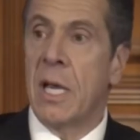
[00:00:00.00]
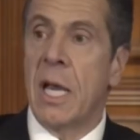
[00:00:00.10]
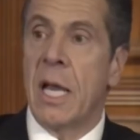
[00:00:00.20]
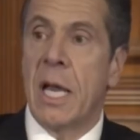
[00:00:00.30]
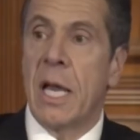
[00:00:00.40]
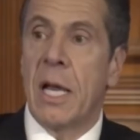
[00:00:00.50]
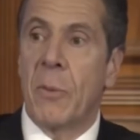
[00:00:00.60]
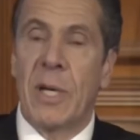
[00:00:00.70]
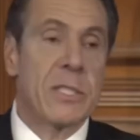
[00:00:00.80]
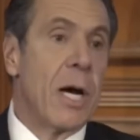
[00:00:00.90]
well, it's
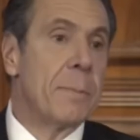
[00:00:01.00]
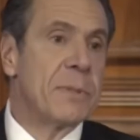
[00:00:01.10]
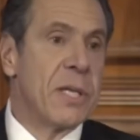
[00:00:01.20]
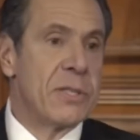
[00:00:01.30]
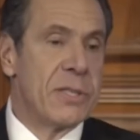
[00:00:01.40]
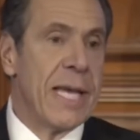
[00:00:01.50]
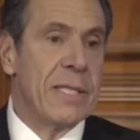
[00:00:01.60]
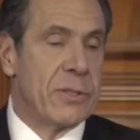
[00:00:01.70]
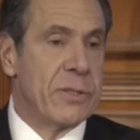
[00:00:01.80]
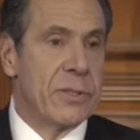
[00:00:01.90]
up to the
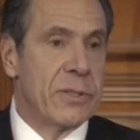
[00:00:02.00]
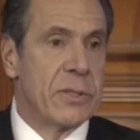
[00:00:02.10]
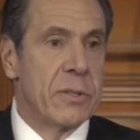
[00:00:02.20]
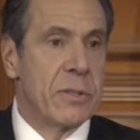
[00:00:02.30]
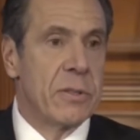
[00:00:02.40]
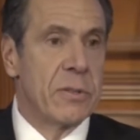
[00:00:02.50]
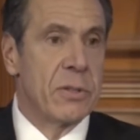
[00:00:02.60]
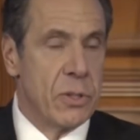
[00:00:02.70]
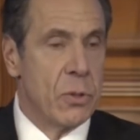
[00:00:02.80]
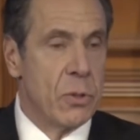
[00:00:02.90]
states to
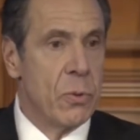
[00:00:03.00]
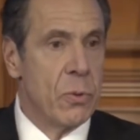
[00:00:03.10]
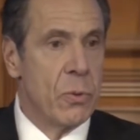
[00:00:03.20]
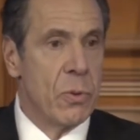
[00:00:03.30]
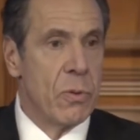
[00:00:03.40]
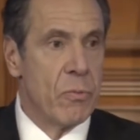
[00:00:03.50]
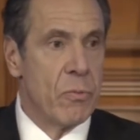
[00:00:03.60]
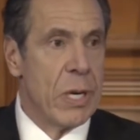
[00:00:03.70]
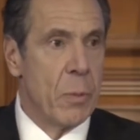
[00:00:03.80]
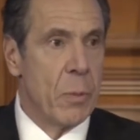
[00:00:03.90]
do
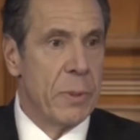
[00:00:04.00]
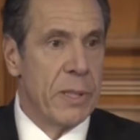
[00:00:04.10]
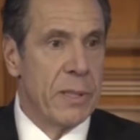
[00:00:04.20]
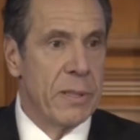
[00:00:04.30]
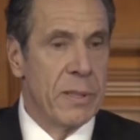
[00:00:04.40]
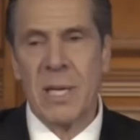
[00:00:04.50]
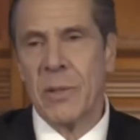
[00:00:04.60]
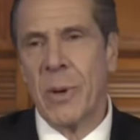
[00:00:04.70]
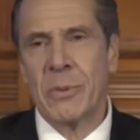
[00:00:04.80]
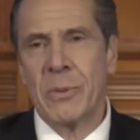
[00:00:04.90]
reopen. By the way, it
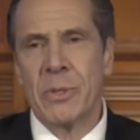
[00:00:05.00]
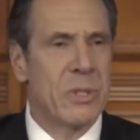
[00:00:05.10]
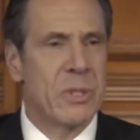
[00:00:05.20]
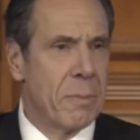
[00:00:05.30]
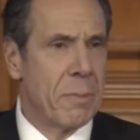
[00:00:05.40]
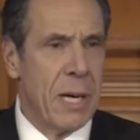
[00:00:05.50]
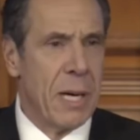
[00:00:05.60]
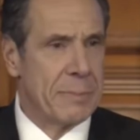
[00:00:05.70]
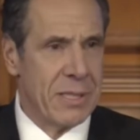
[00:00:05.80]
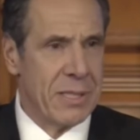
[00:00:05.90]
was always up to the
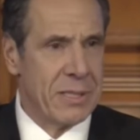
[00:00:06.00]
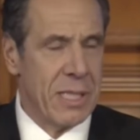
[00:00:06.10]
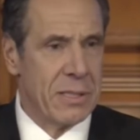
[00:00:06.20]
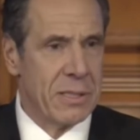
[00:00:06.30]
states.